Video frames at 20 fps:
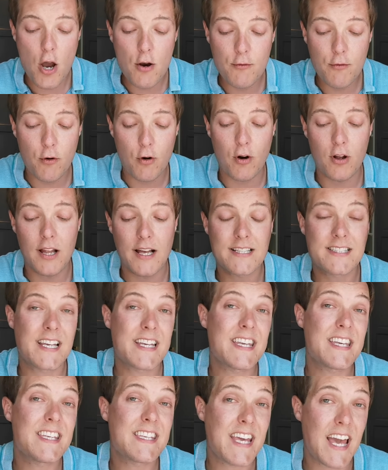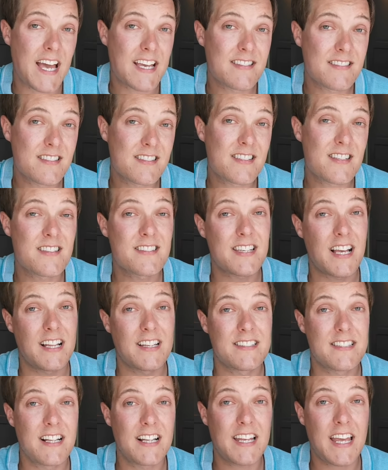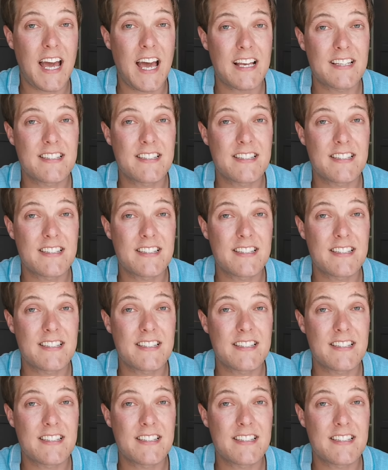Overall, I'd say yes to the Salicylic